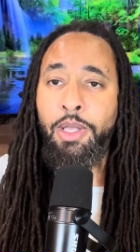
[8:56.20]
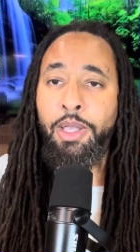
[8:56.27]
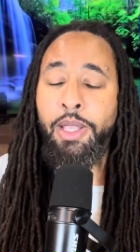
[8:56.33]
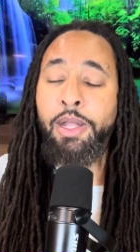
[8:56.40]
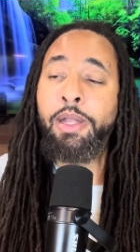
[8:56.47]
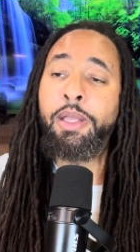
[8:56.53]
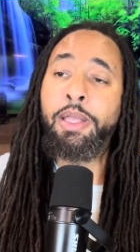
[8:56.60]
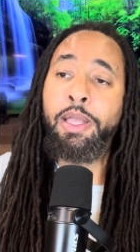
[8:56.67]

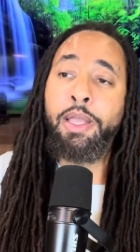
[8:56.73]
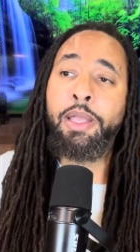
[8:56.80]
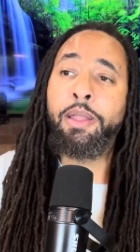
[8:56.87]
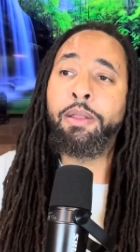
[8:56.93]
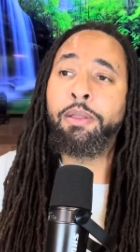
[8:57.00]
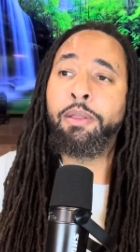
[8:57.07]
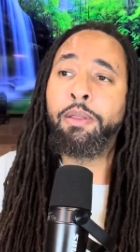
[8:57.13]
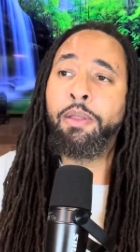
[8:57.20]
And
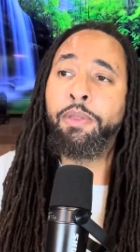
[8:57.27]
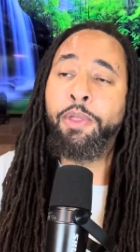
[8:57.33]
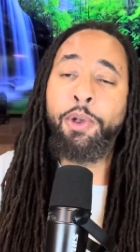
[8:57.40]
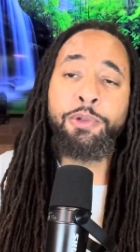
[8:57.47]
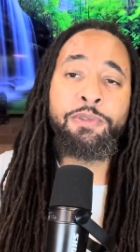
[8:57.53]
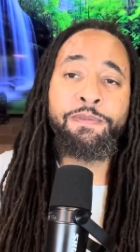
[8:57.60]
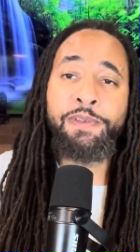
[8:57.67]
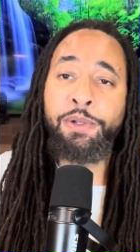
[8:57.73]
again,
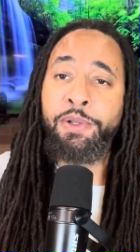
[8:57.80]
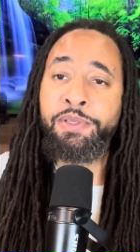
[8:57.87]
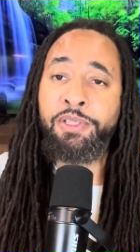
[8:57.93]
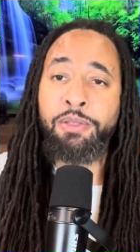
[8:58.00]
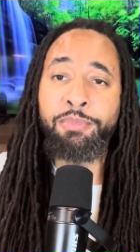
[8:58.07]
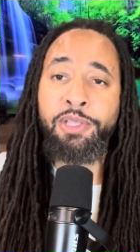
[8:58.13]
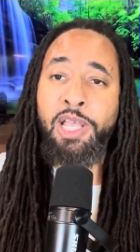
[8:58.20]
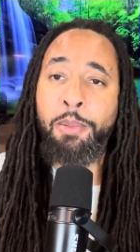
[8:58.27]
those feelings
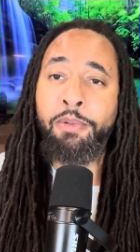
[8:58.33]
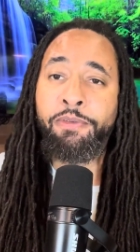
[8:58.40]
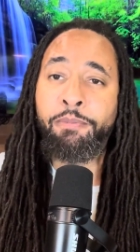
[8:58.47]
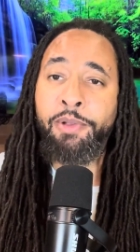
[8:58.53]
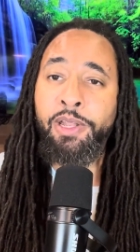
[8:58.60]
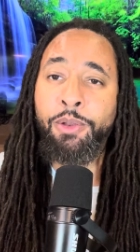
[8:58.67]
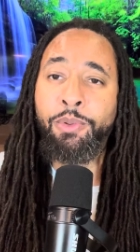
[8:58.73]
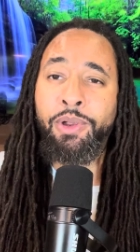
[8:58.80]
could be coming from
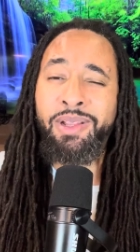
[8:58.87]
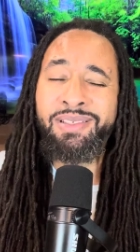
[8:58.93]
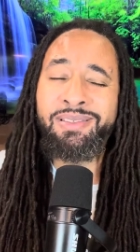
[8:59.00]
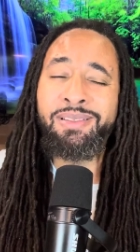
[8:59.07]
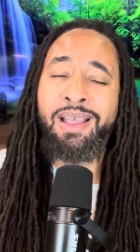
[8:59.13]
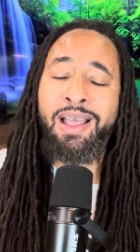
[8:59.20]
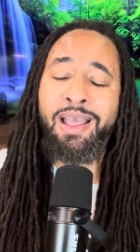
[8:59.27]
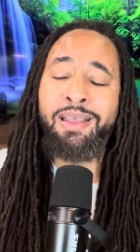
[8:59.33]
anywhere. It's
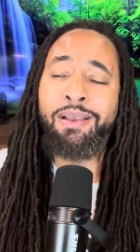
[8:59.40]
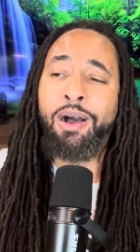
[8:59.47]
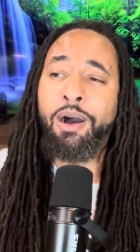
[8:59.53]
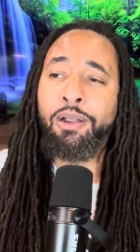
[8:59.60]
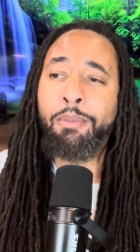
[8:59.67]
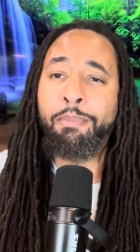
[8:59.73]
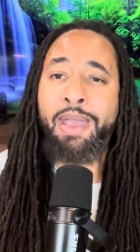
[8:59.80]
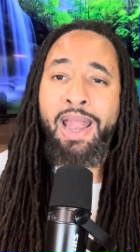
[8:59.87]
not
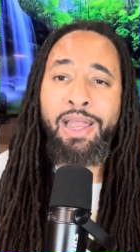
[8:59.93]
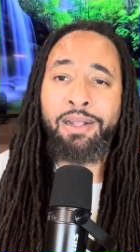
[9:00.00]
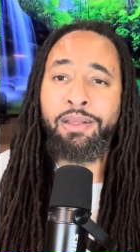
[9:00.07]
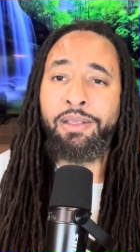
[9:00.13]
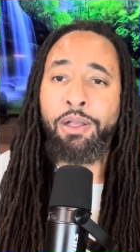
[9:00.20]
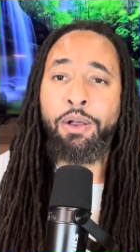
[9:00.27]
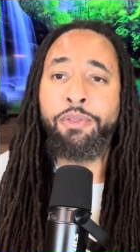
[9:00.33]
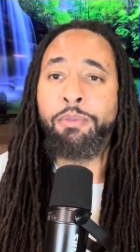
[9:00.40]

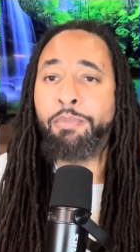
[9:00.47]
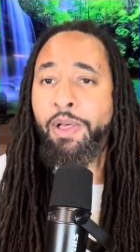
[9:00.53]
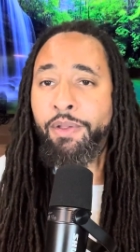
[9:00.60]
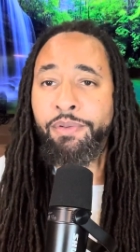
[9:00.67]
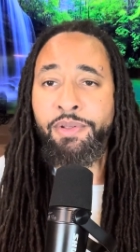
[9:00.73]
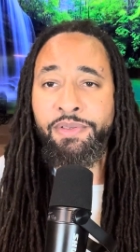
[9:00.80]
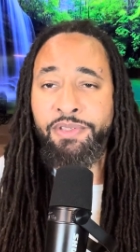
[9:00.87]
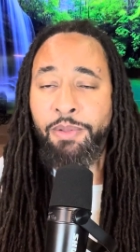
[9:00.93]
automatically, oh, the mother
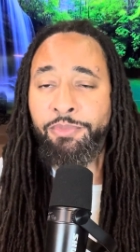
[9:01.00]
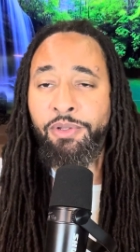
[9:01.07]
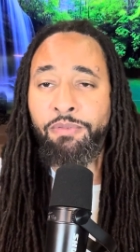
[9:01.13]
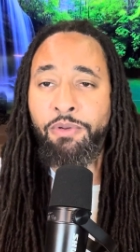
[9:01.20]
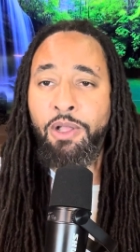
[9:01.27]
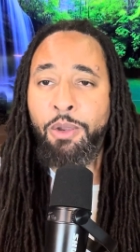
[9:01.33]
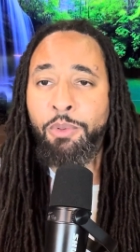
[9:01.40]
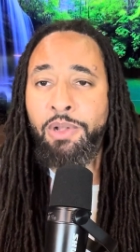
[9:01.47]
did something
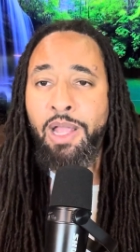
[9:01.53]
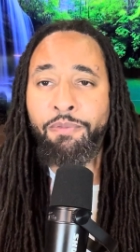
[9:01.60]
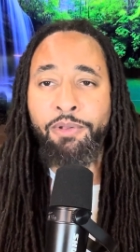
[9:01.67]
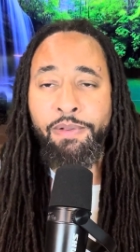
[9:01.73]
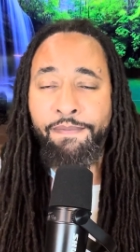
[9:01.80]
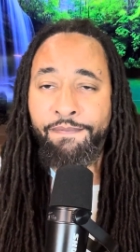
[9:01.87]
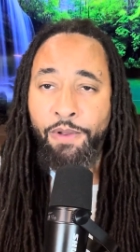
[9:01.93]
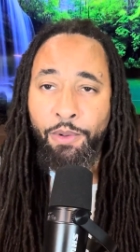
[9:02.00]
wrong. We're not
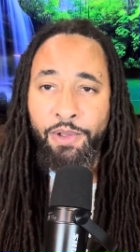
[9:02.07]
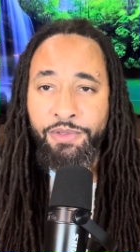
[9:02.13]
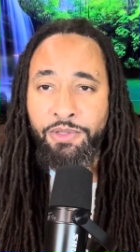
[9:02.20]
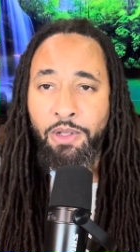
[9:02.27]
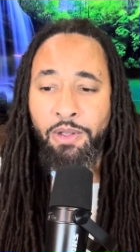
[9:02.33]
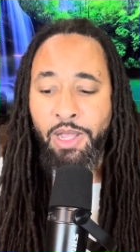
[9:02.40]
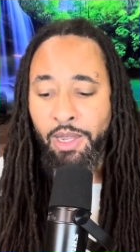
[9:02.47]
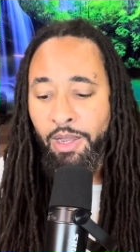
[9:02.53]
really focused
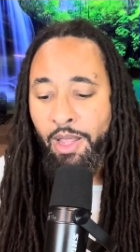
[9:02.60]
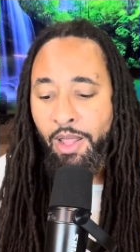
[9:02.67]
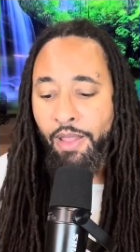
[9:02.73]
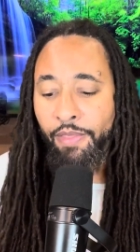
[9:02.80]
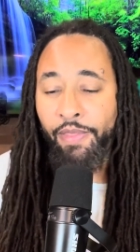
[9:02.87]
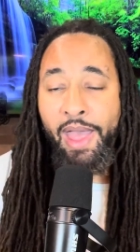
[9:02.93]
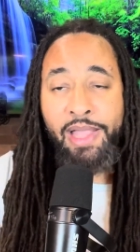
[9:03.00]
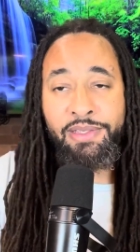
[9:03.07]
on that.
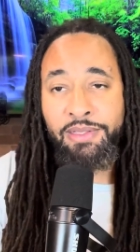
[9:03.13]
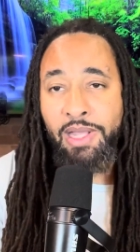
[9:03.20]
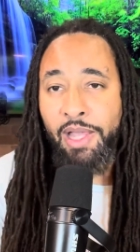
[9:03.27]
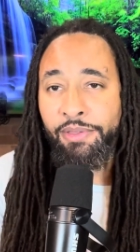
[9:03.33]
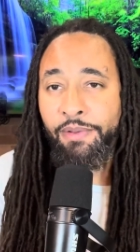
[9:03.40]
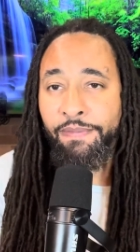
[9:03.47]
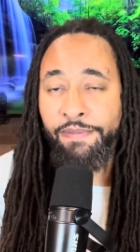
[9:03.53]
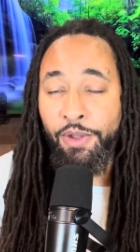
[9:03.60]
That's
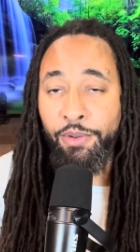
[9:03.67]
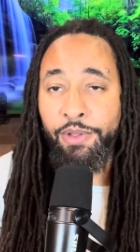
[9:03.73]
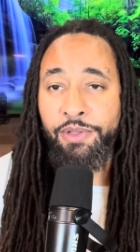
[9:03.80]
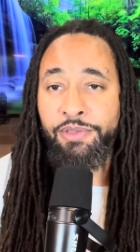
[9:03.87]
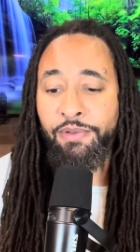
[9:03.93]
not the focus.